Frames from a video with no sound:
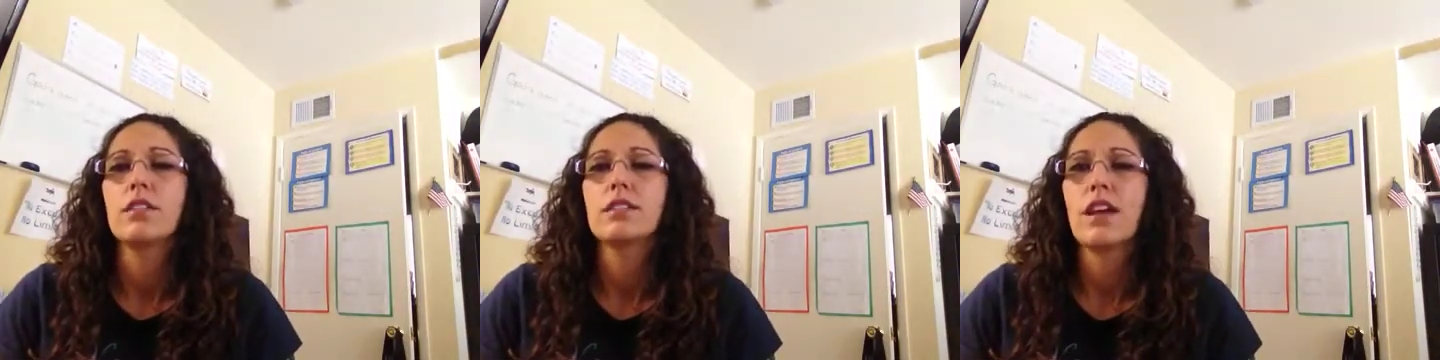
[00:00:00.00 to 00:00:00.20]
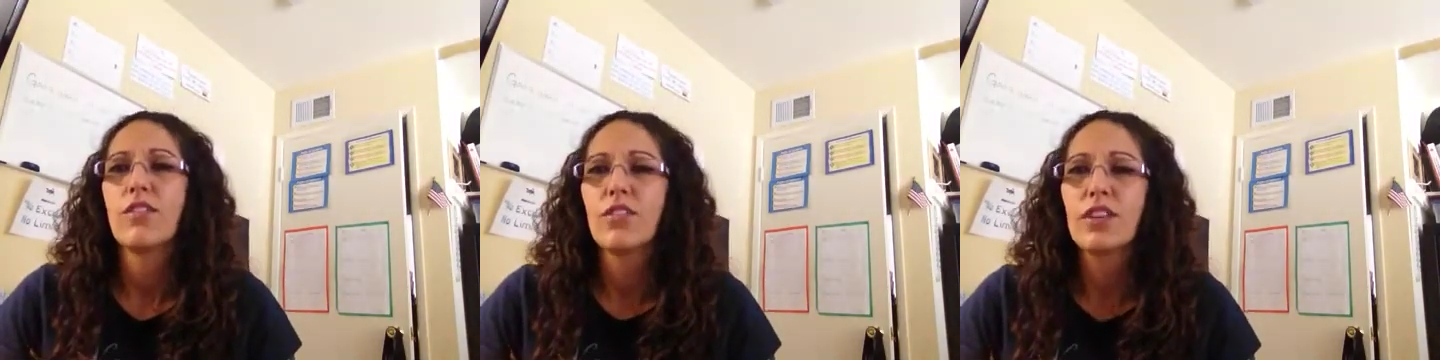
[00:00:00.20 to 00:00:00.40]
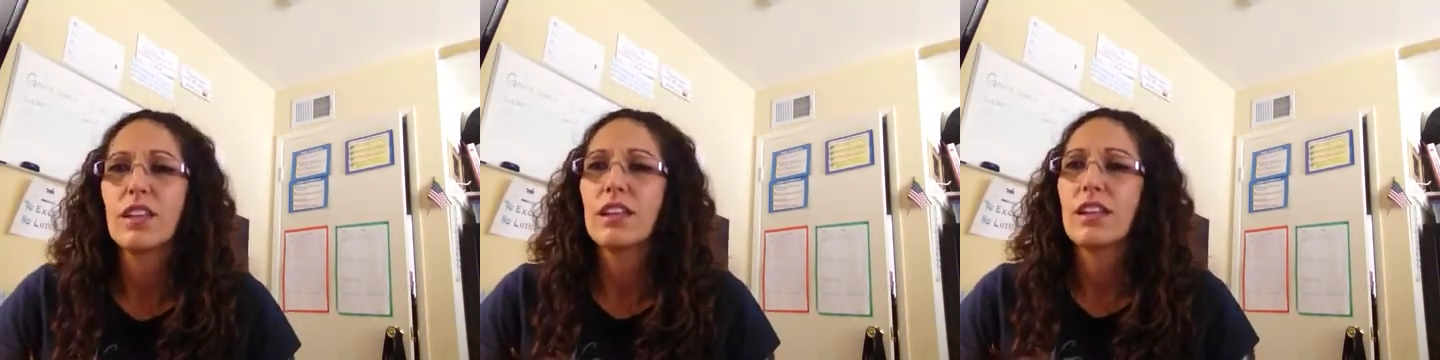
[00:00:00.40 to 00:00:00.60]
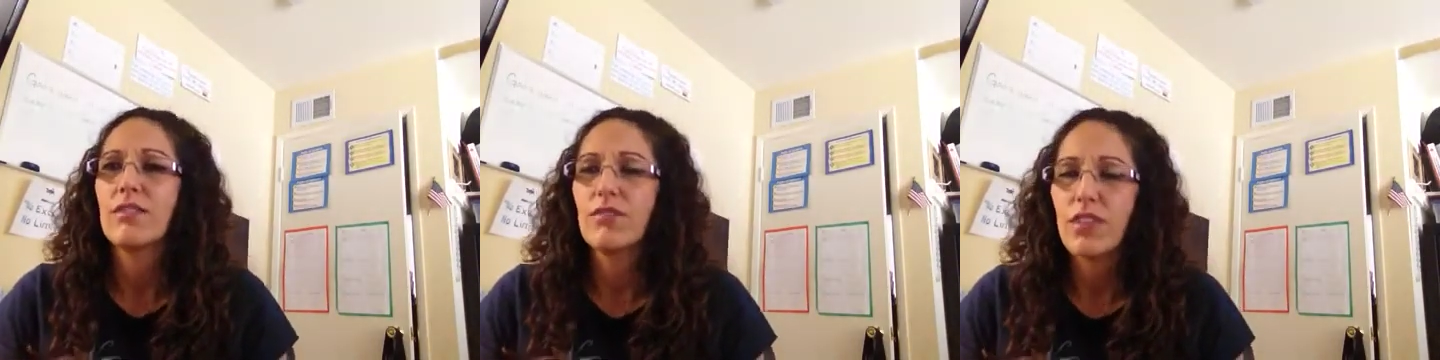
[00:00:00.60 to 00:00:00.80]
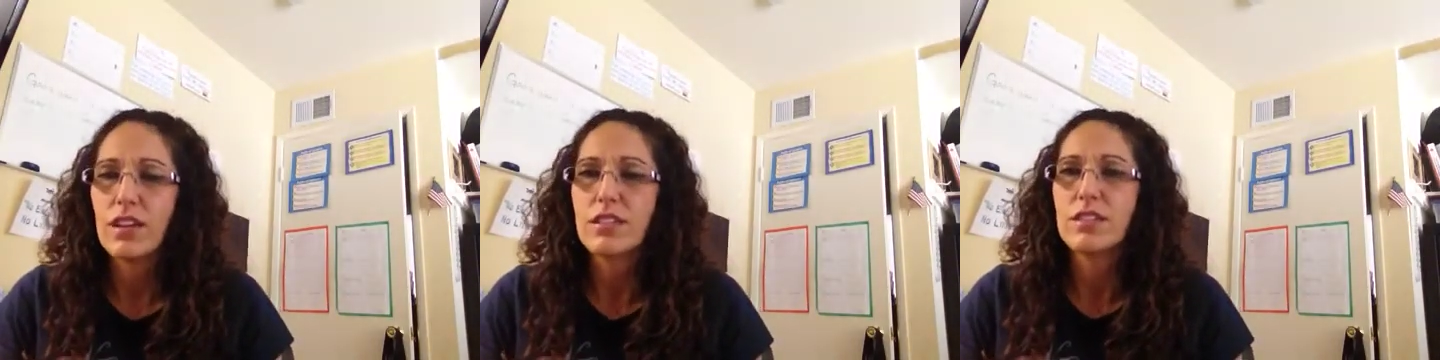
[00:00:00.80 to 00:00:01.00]
Definitely
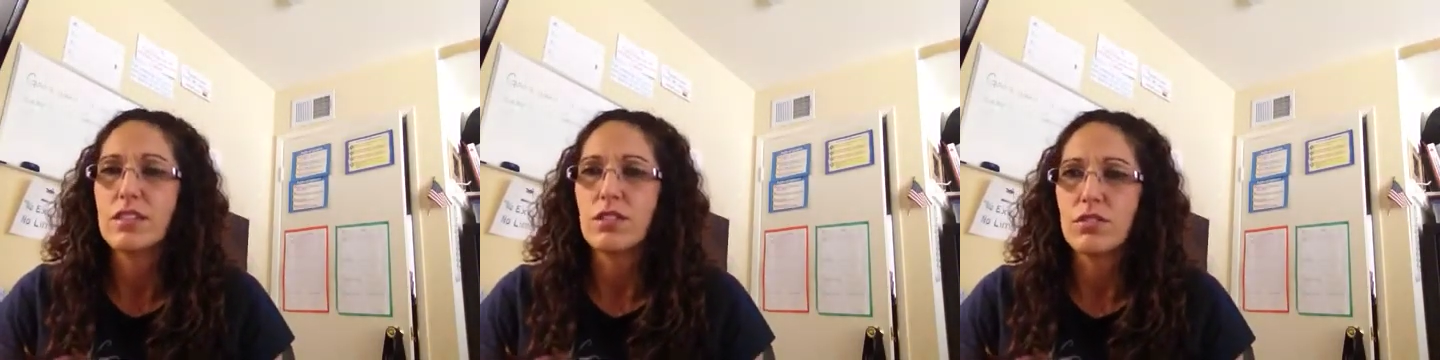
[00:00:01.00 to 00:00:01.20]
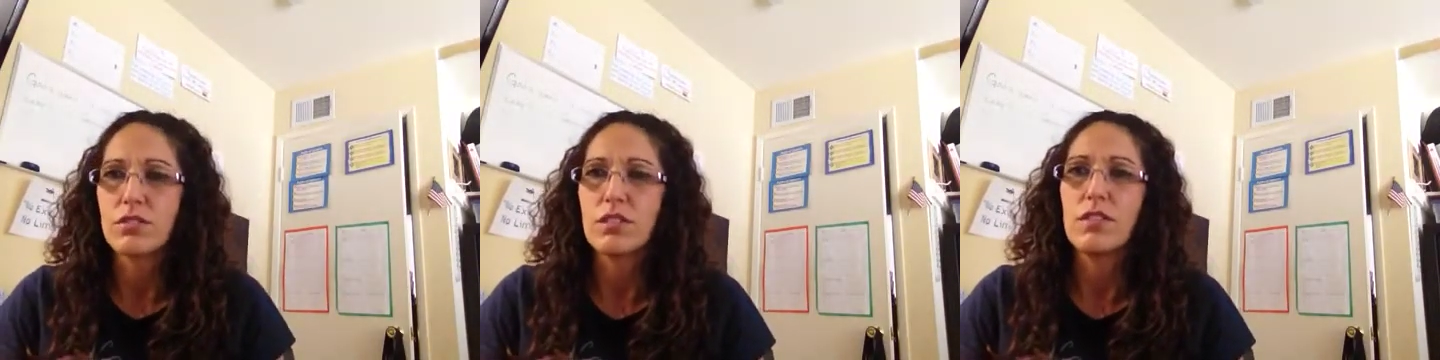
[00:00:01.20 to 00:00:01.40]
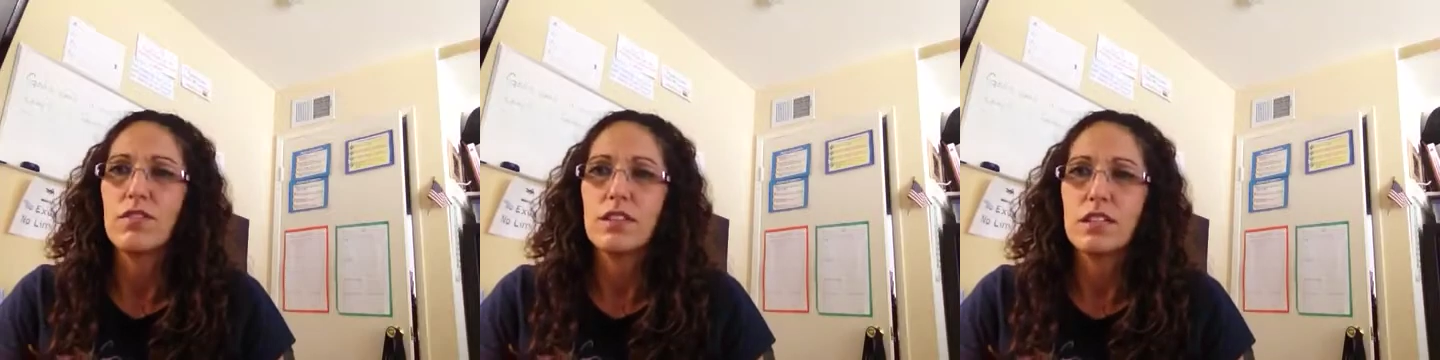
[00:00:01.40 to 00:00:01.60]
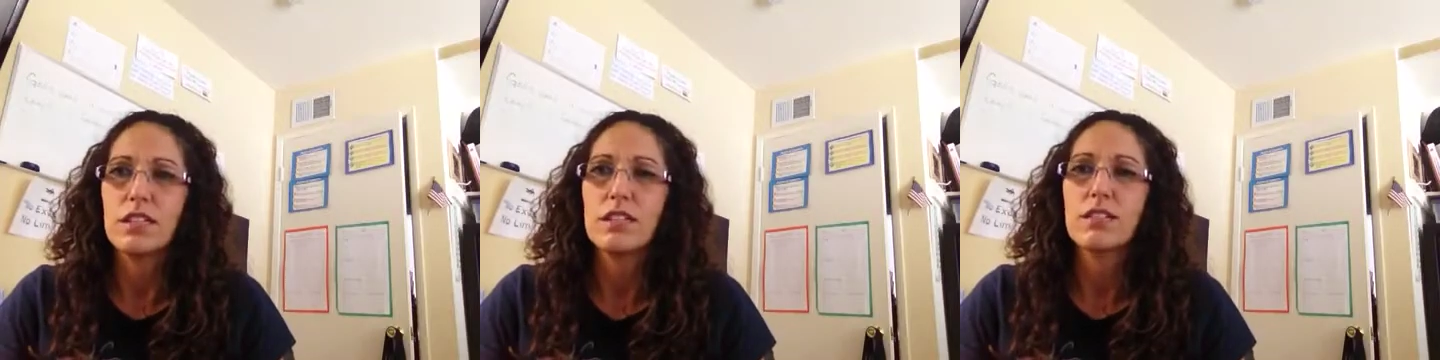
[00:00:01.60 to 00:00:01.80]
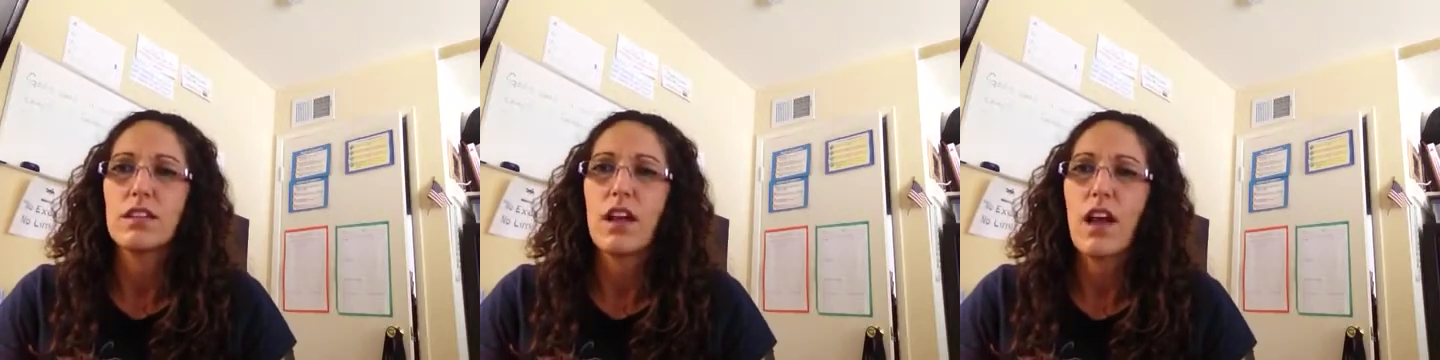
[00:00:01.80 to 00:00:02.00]
invest in those DVDs.